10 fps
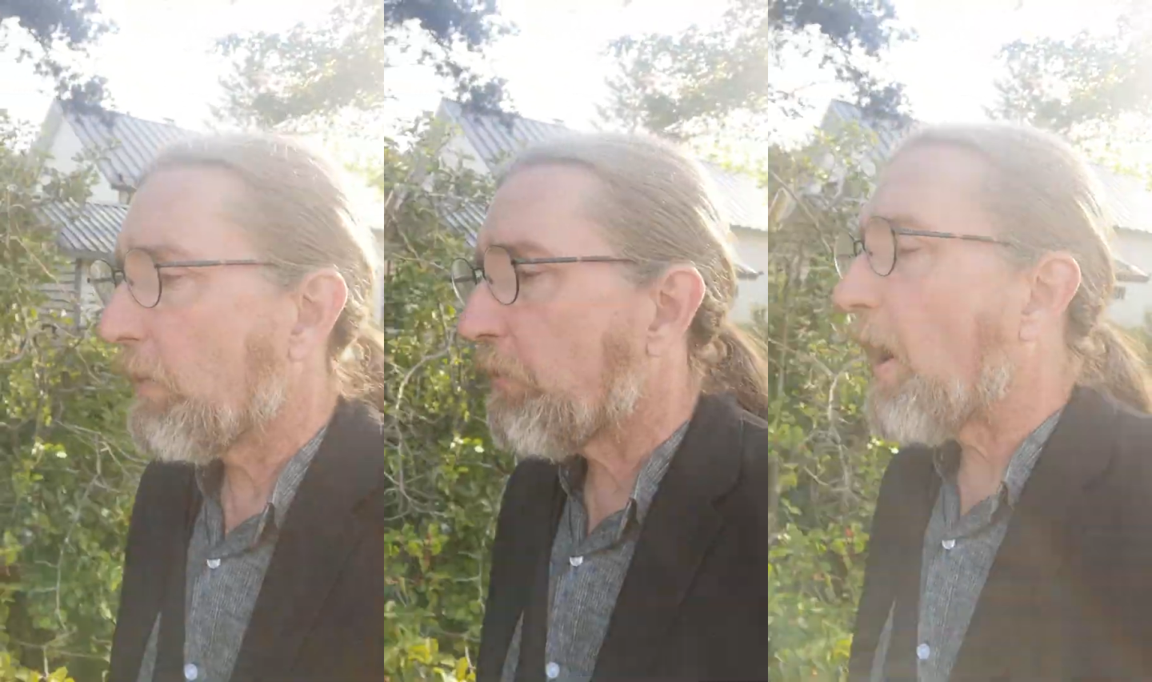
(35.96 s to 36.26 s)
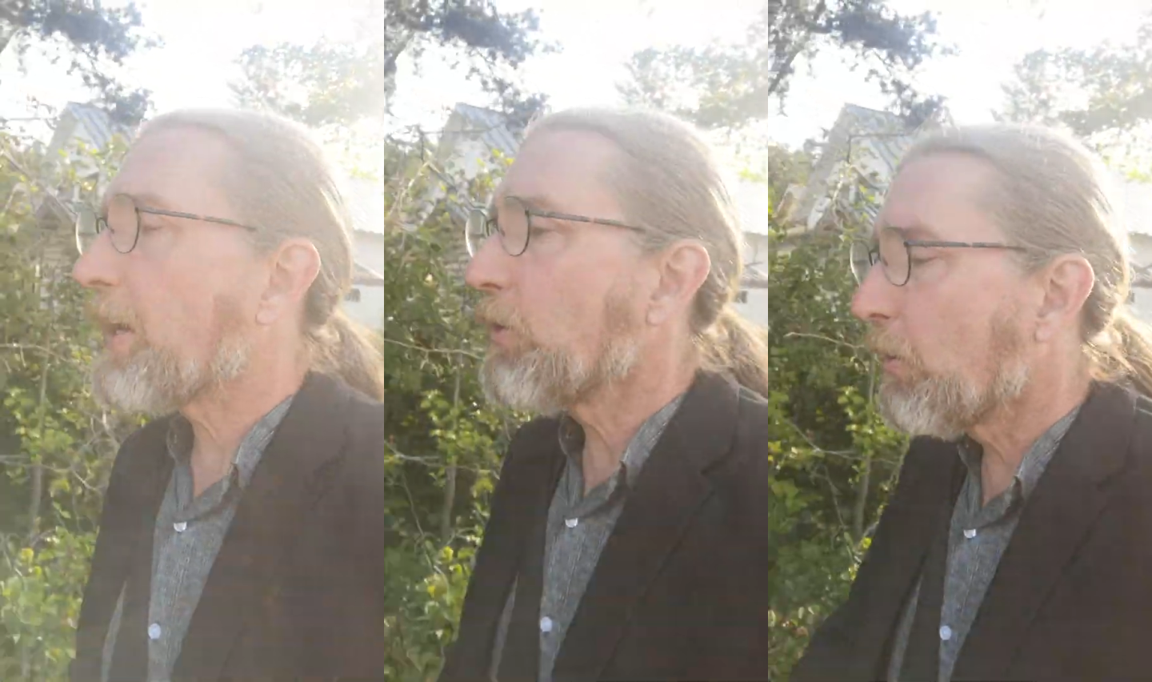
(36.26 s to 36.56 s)

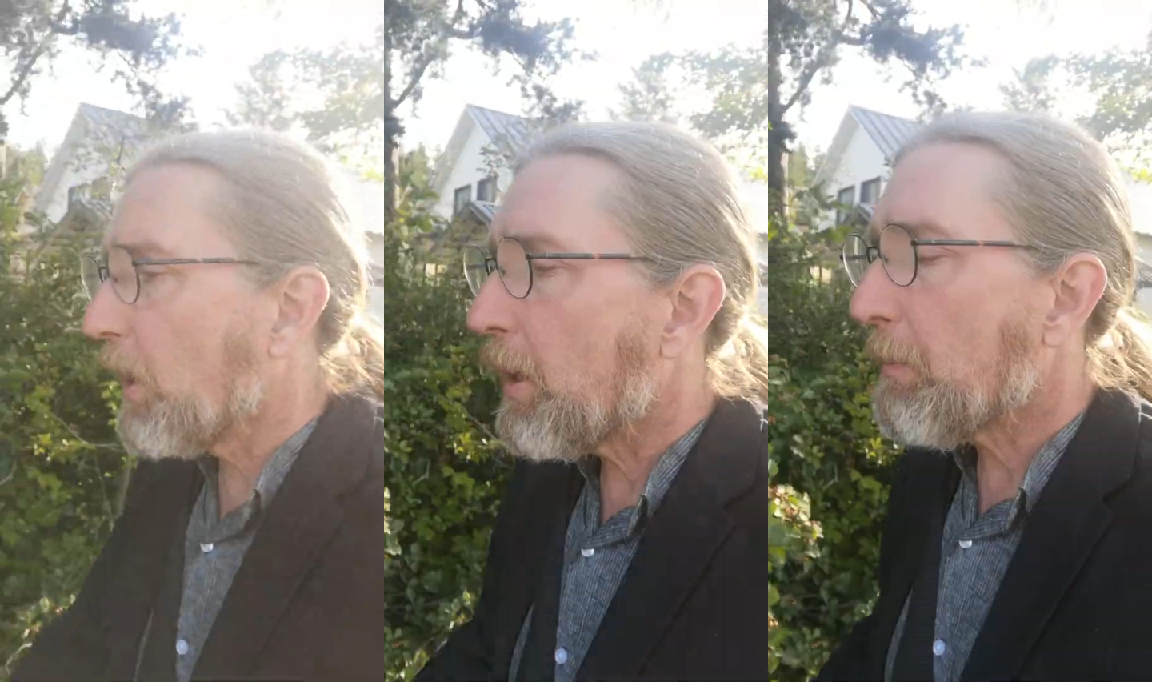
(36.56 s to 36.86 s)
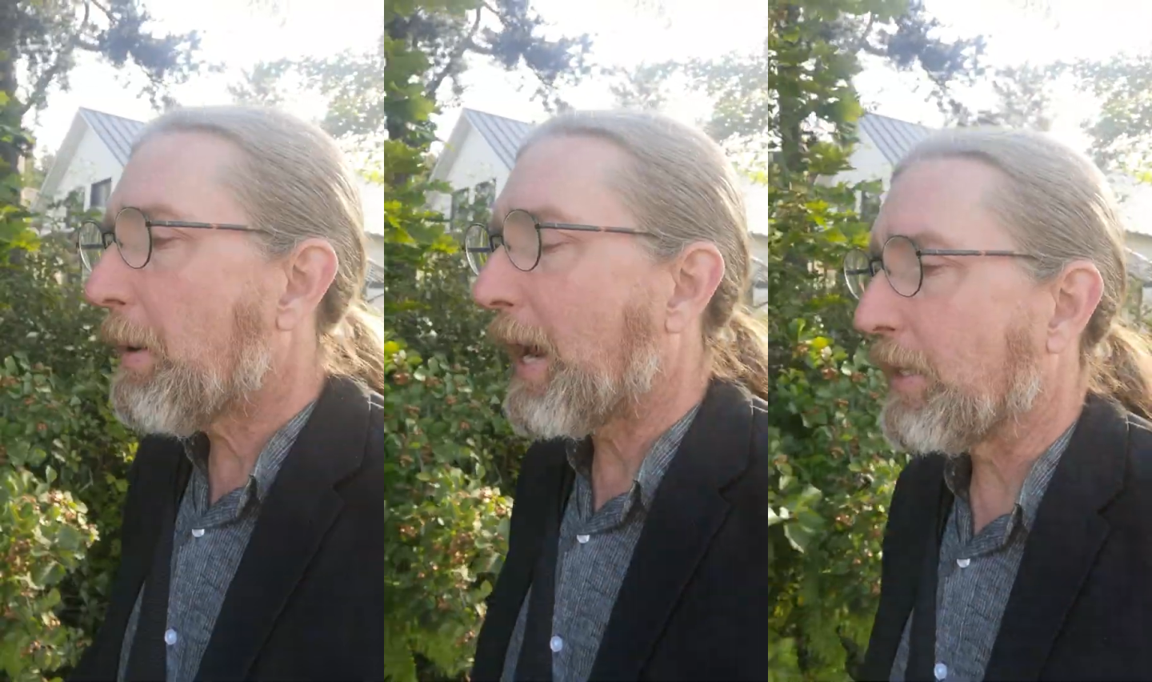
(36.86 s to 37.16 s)
final
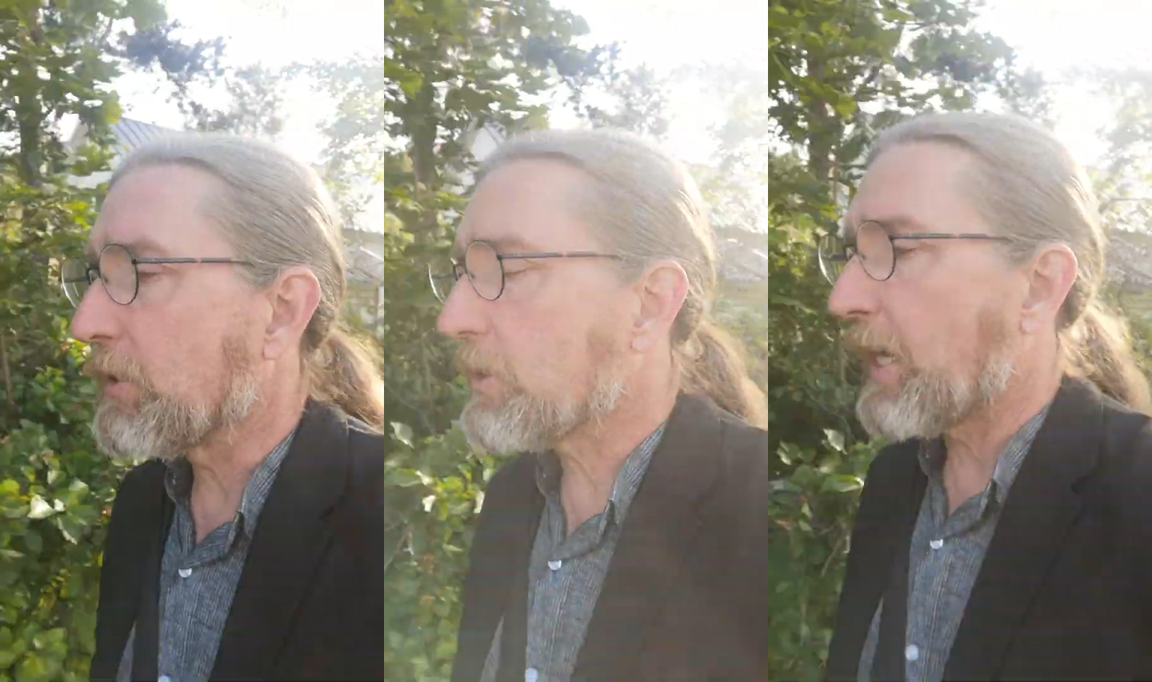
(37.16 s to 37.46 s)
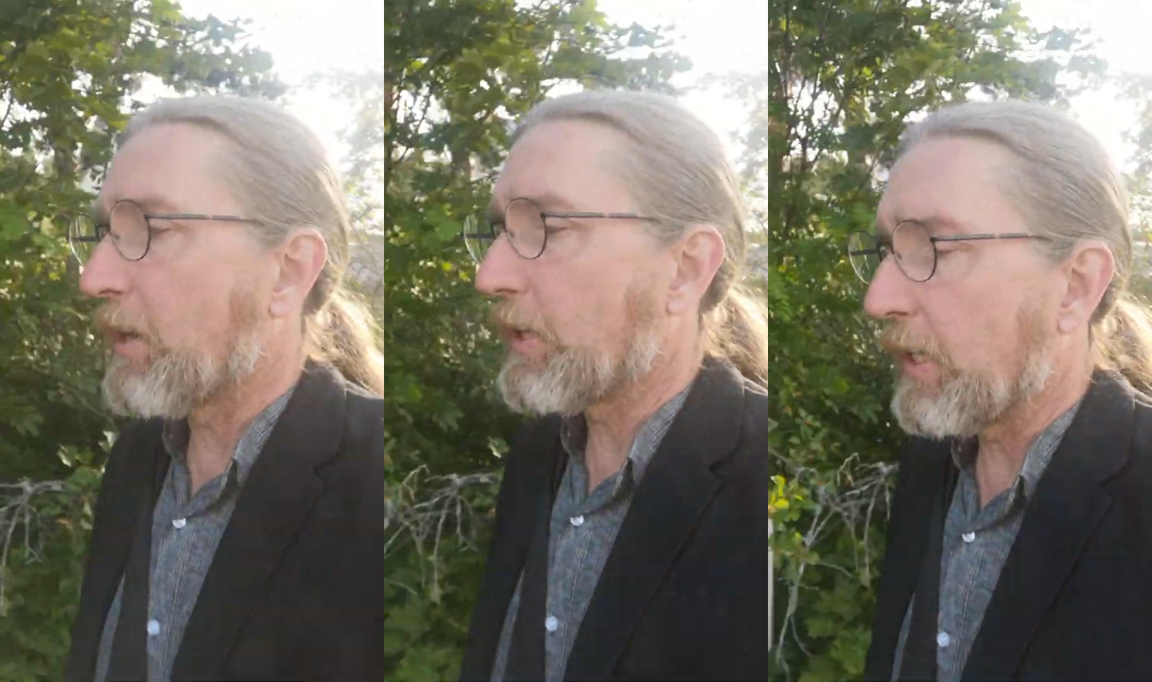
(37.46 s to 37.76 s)
balance
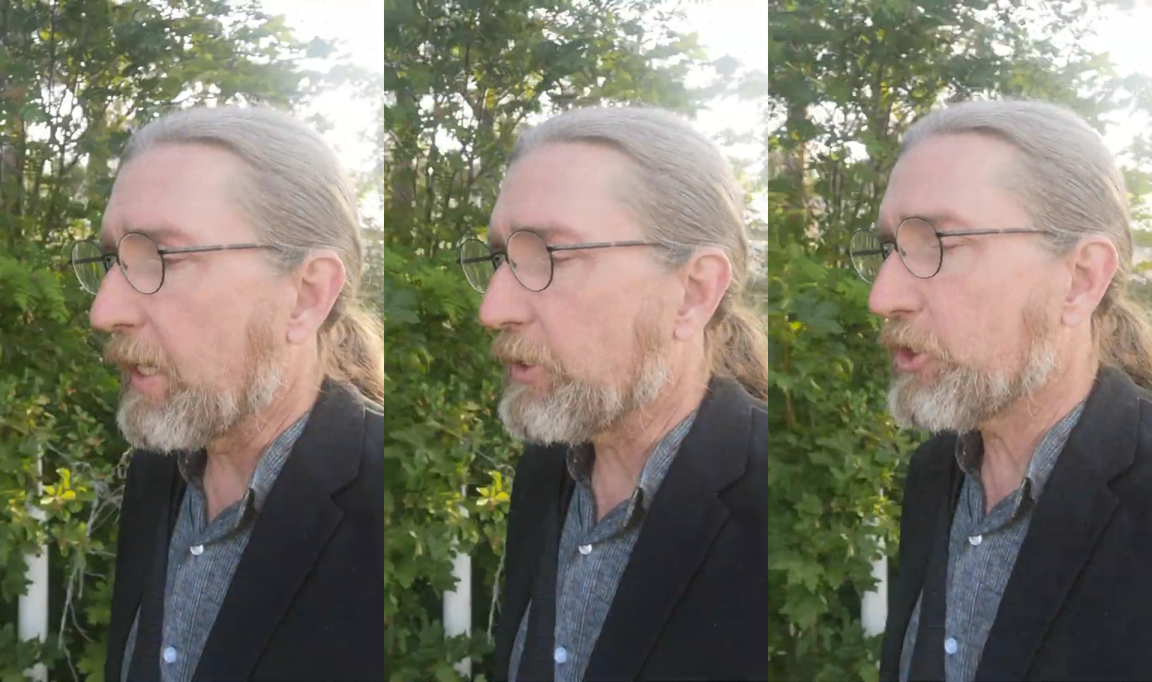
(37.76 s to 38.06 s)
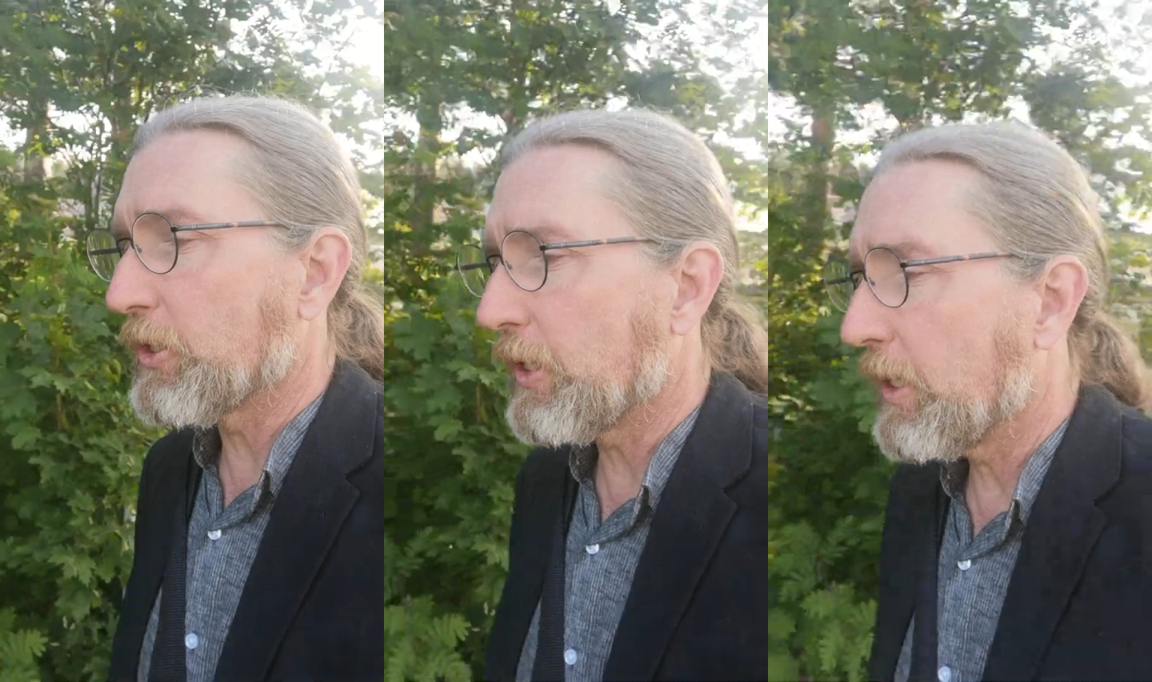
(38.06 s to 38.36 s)

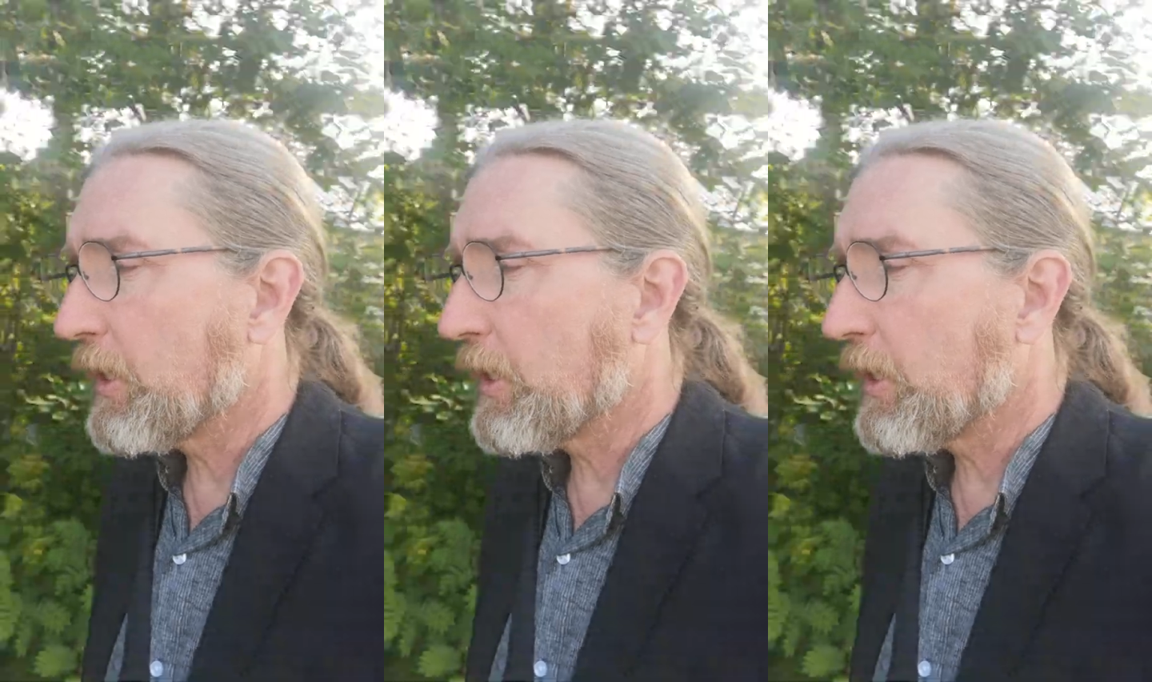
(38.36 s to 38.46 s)
calculation.